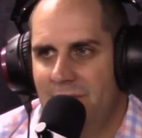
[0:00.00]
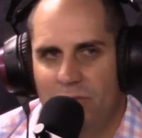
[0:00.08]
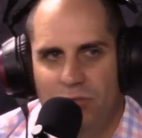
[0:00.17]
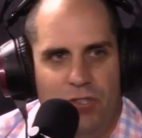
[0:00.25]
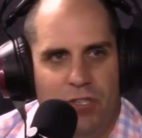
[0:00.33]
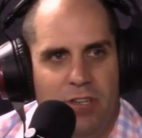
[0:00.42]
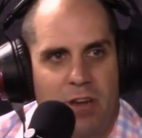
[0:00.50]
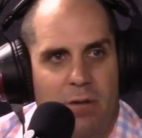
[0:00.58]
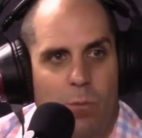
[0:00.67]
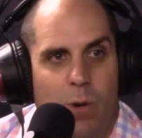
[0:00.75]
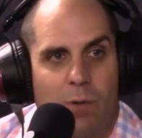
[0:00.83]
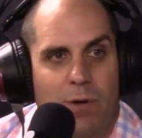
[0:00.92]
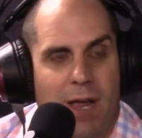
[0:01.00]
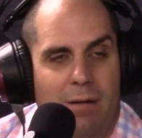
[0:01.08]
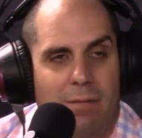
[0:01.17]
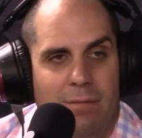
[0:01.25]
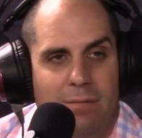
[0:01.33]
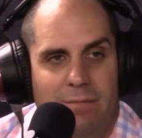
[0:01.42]
was just kind of wheeled
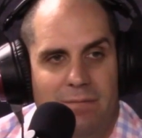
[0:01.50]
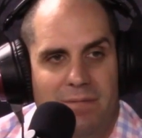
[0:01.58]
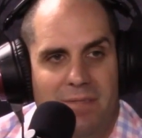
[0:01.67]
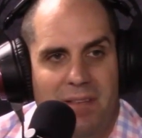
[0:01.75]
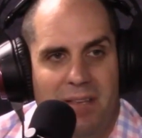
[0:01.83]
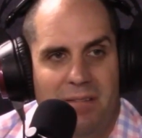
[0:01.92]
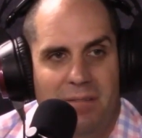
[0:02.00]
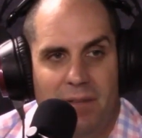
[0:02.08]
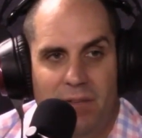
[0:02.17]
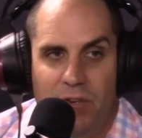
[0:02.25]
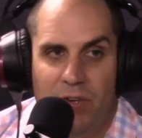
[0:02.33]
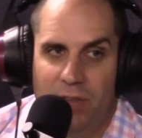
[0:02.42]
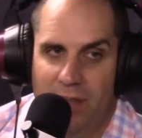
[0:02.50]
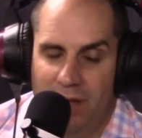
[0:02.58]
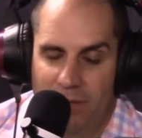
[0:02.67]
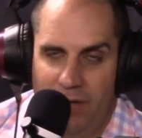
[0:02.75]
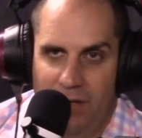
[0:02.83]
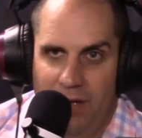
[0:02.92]
out. And, that
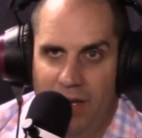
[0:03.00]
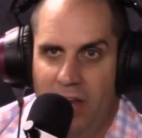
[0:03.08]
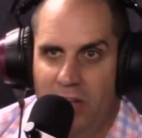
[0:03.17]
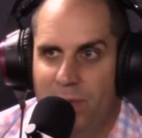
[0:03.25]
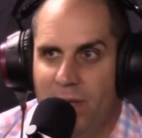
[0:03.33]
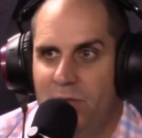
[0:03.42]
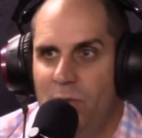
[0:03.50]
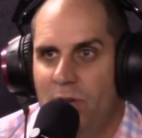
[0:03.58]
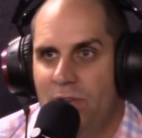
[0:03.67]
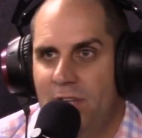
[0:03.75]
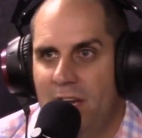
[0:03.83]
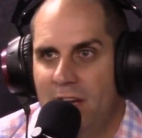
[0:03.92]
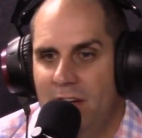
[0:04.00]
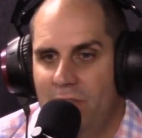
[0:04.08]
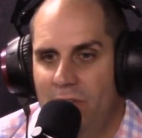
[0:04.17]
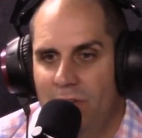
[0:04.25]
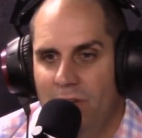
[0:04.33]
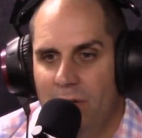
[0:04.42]
it goes back to what you're saying earlier
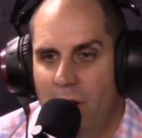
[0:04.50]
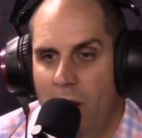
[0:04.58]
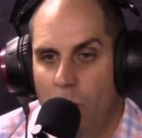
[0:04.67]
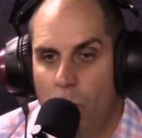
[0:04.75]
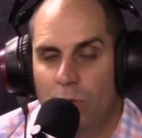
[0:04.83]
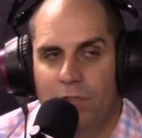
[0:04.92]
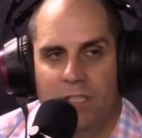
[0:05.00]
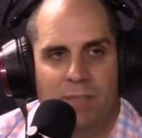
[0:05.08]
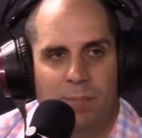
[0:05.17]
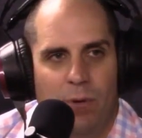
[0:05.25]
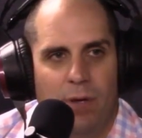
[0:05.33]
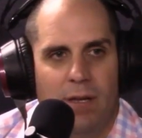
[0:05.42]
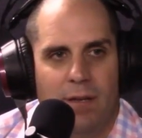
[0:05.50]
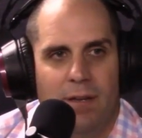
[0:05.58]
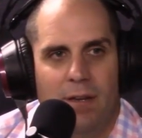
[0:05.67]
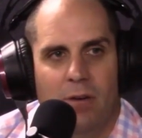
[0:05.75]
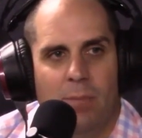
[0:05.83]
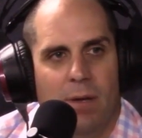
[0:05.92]
on. I was exploited
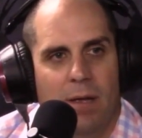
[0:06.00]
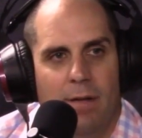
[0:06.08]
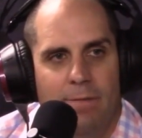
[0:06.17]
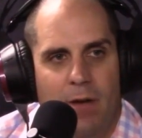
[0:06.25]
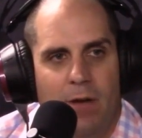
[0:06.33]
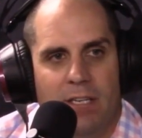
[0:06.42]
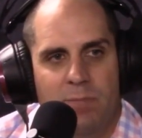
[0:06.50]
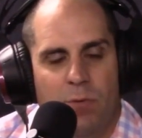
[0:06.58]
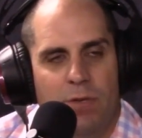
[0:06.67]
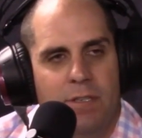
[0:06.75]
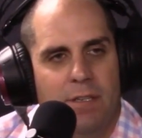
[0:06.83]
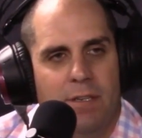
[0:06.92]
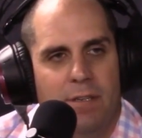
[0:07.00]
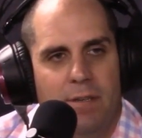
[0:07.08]
a little bit. I felt exploited.